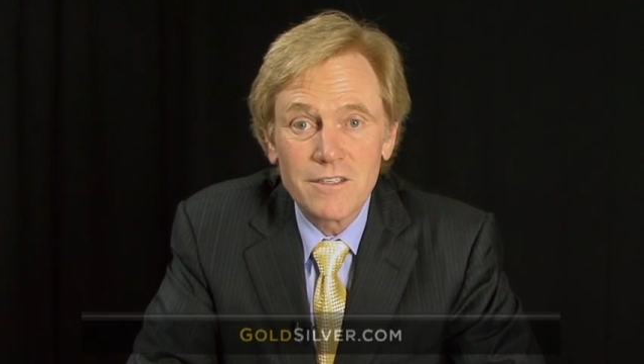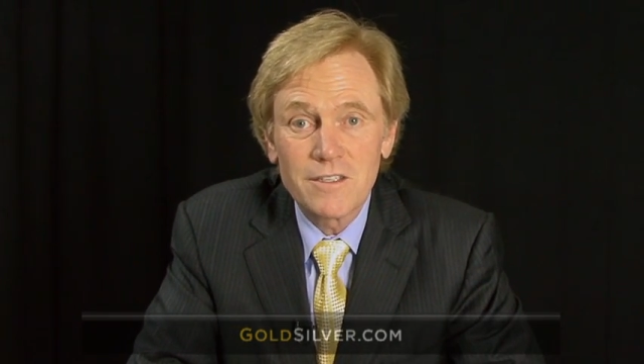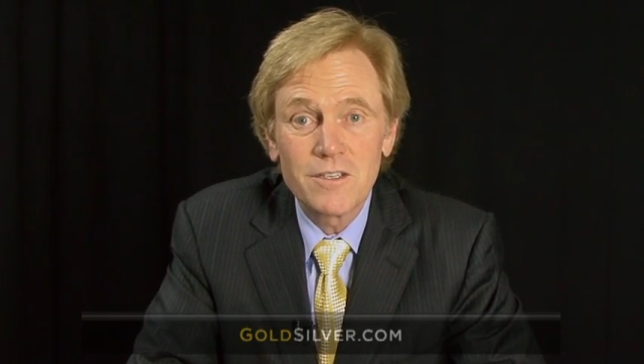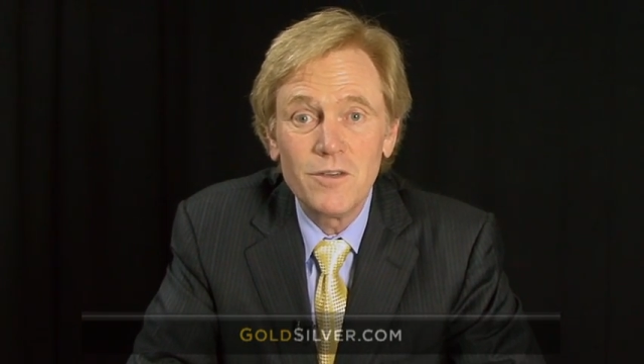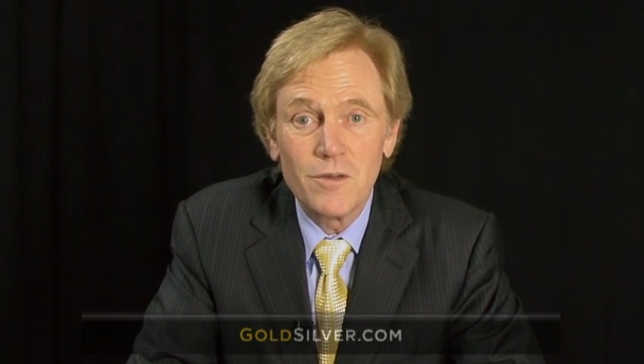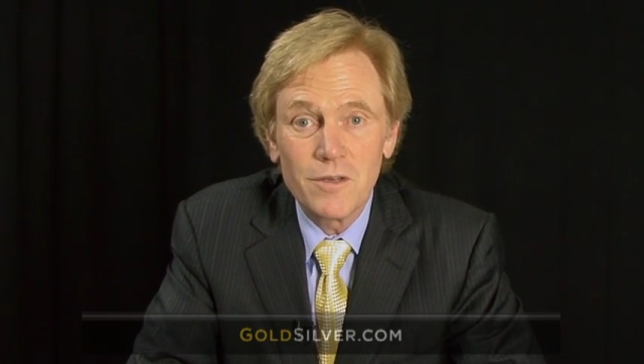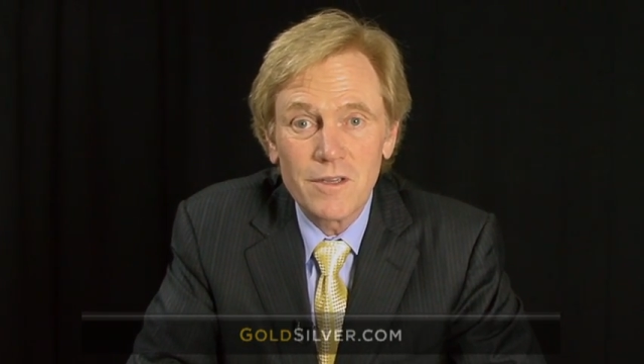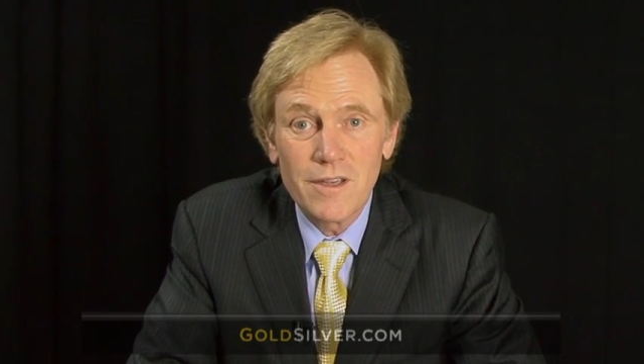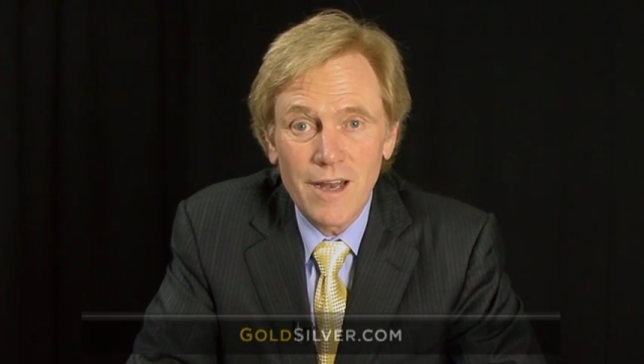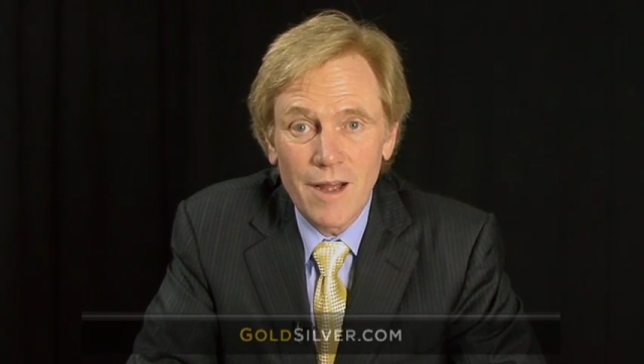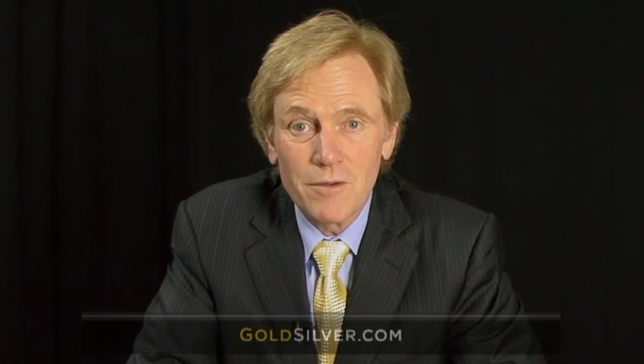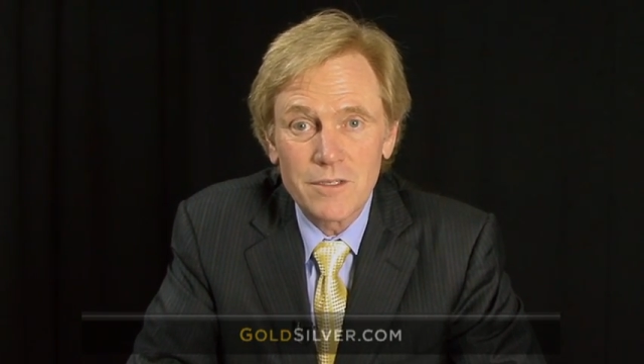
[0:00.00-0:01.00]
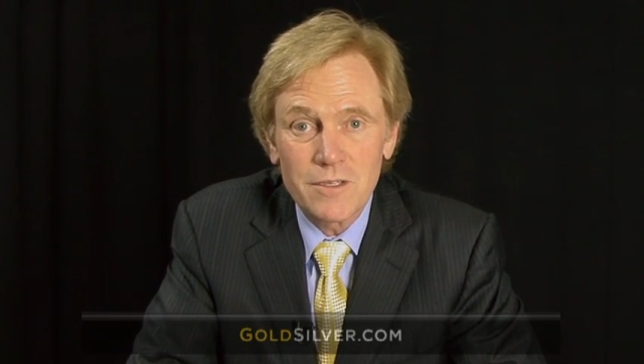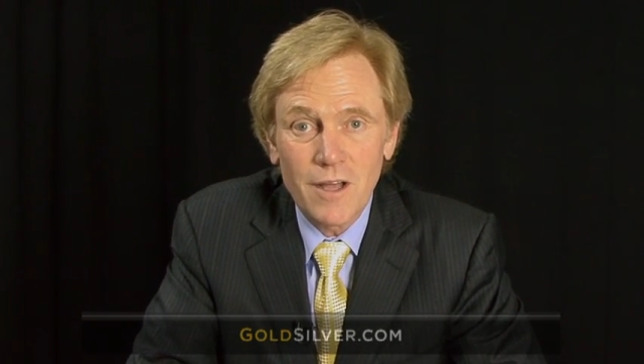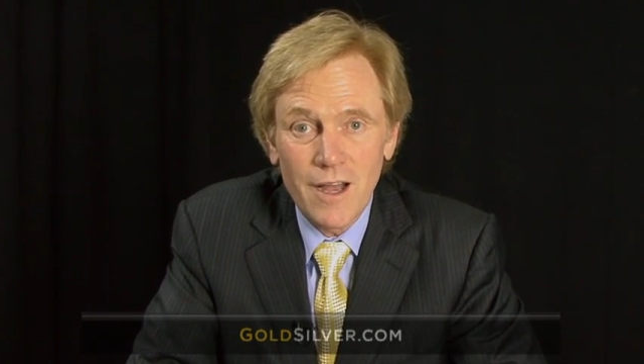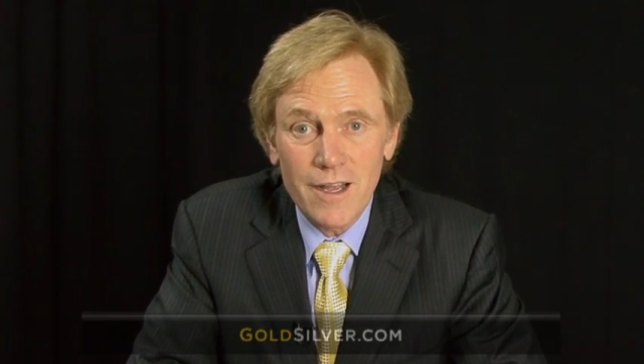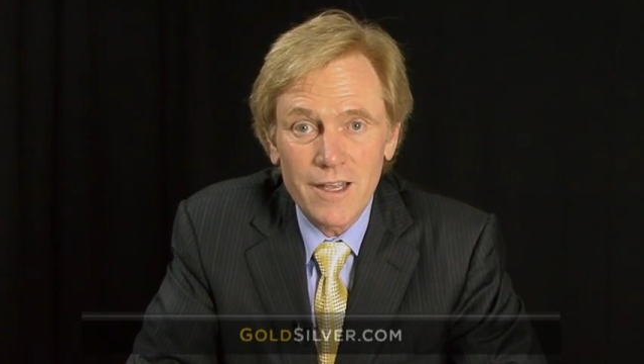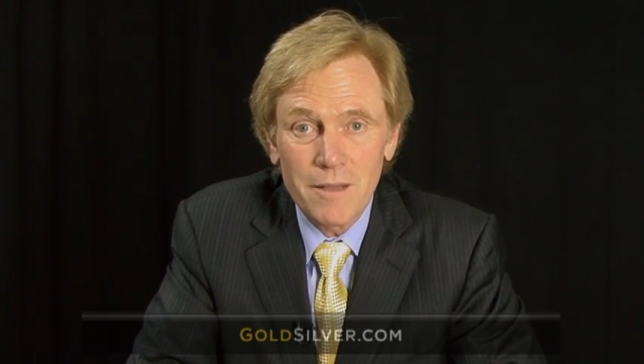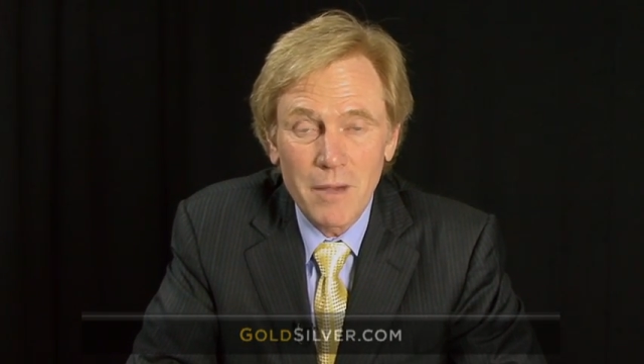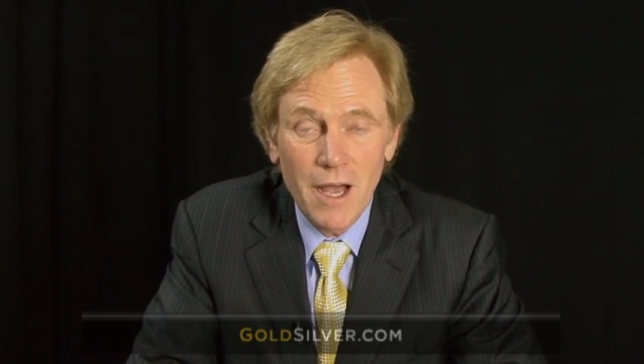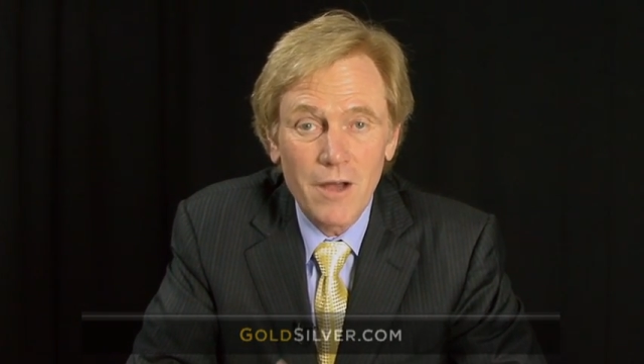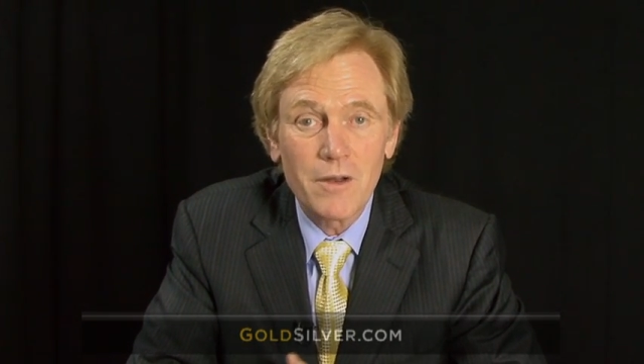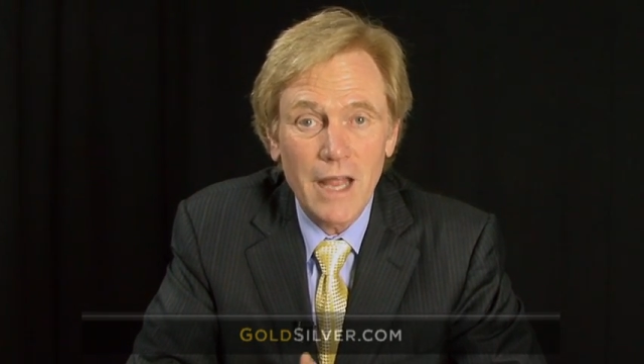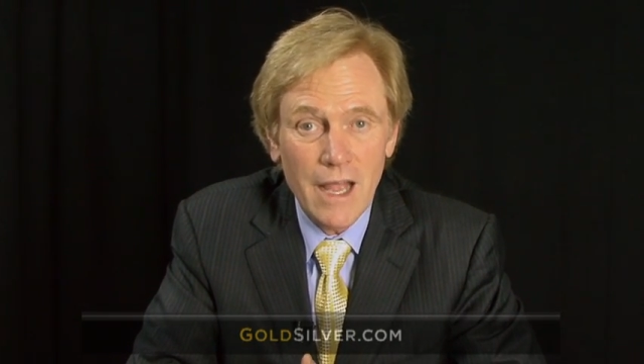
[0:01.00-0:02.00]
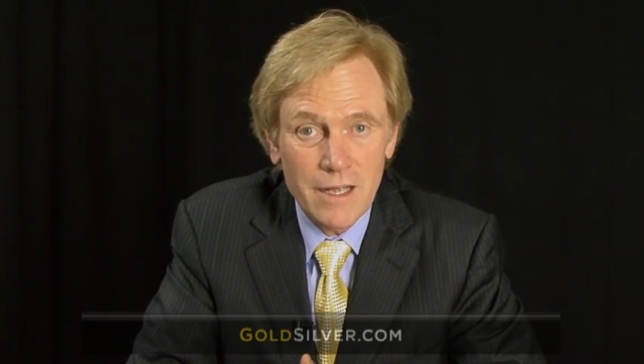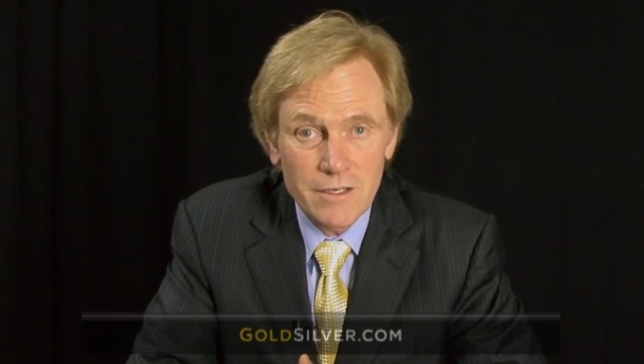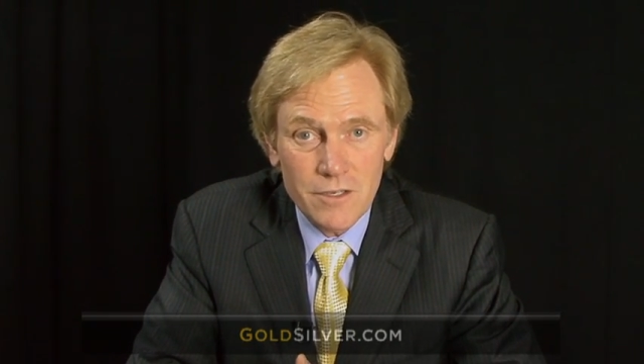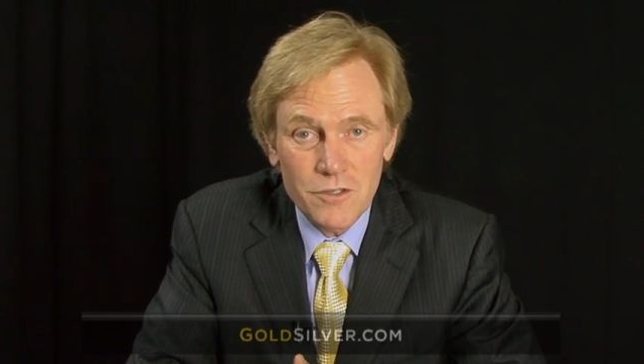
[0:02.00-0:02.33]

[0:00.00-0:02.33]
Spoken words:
suit that I was talking about, and